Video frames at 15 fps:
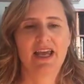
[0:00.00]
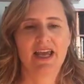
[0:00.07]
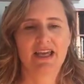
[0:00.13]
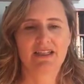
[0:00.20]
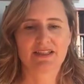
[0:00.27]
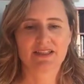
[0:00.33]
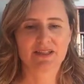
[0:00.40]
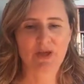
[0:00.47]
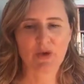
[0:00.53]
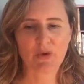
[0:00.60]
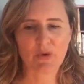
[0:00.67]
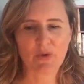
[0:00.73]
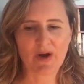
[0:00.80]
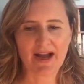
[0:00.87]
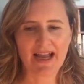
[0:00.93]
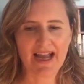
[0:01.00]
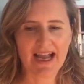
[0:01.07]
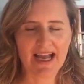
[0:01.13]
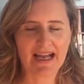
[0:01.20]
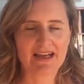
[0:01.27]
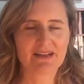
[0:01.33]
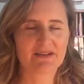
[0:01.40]
and so I
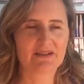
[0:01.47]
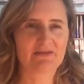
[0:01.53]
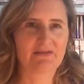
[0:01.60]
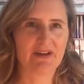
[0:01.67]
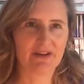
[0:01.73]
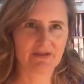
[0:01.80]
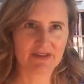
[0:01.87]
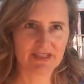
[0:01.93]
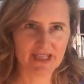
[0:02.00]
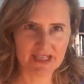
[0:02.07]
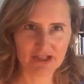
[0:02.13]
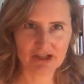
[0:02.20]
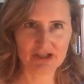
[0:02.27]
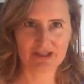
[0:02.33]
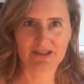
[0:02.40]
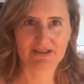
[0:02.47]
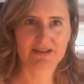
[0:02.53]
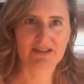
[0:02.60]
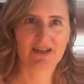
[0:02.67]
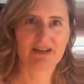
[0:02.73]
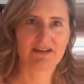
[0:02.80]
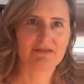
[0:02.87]
had
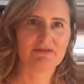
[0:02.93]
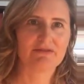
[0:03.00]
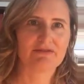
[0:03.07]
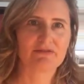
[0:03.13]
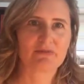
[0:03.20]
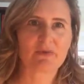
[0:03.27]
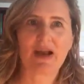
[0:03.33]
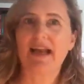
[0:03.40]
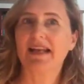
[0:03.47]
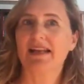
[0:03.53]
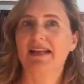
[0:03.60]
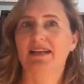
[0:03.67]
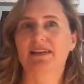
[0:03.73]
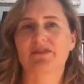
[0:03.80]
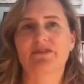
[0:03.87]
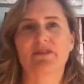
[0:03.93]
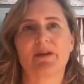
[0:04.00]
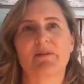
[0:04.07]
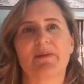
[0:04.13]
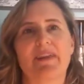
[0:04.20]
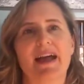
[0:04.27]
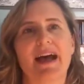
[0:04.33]
foundations of writing
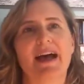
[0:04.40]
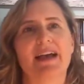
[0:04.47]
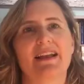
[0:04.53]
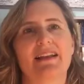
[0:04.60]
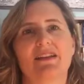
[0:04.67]
from that,